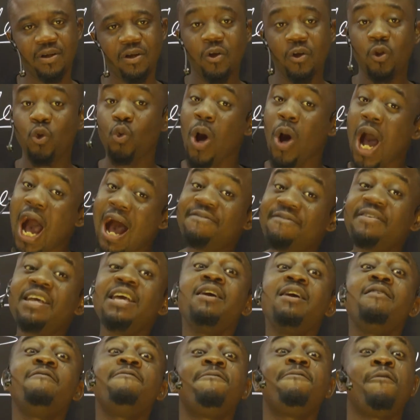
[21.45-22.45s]
You have
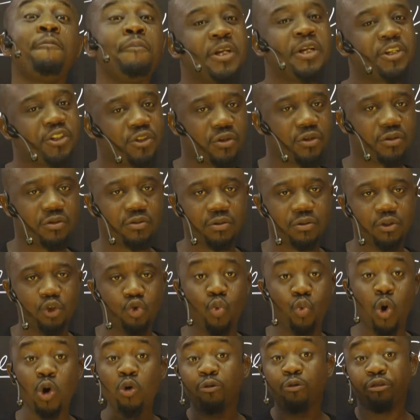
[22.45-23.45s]
information you want